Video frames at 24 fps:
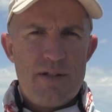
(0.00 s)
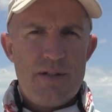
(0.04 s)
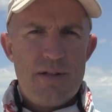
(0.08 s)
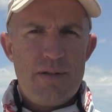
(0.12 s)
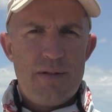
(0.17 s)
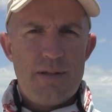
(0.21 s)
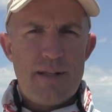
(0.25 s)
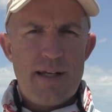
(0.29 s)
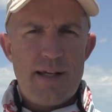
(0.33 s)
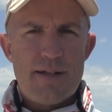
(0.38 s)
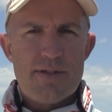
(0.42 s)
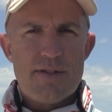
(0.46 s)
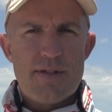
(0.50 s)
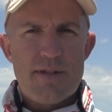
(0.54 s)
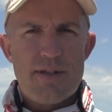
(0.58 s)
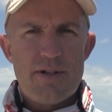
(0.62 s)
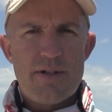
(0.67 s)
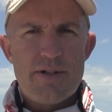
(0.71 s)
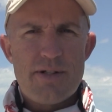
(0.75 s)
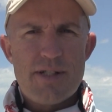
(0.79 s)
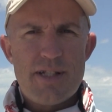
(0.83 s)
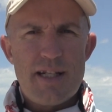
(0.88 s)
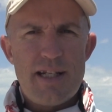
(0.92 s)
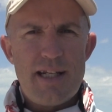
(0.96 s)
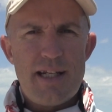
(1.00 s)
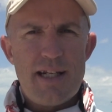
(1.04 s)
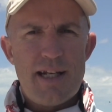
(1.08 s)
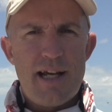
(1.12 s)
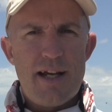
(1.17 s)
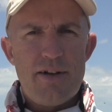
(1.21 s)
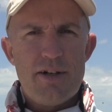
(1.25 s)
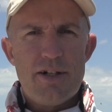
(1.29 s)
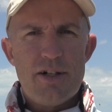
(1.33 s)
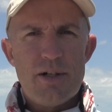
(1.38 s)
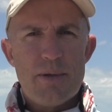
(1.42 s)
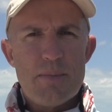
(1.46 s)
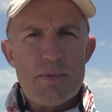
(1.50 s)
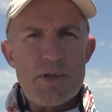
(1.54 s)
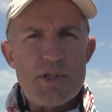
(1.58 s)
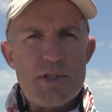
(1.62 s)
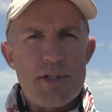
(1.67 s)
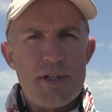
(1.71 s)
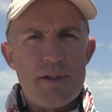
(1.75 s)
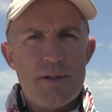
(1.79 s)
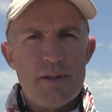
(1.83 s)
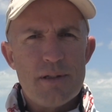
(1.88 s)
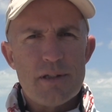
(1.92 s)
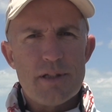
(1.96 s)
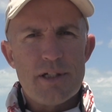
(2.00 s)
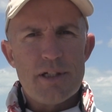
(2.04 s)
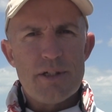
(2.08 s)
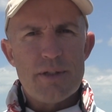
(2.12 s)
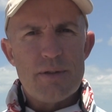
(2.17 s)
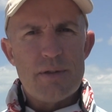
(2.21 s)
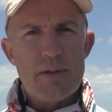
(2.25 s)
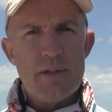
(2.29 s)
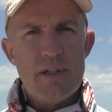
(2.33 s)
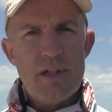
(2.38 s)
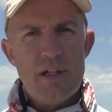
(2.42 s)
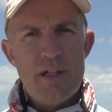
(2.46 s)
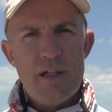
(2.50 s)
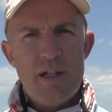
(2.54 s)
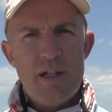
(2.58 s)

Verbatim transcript: 2013, out here in Mosquito Lagoon.